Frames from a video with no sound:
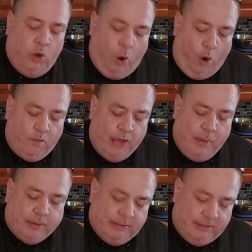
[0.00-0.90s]
Over here
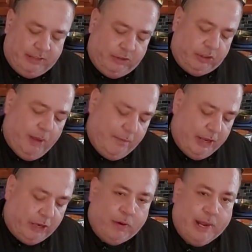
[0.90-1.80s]
with this is I took some heavy
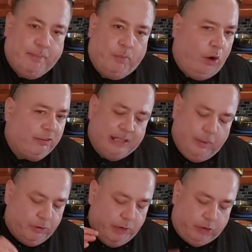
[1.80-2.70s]
cream. All I did
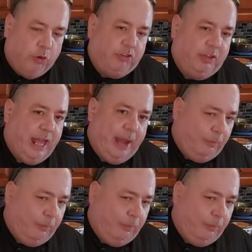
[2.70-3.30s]
was reduce it down.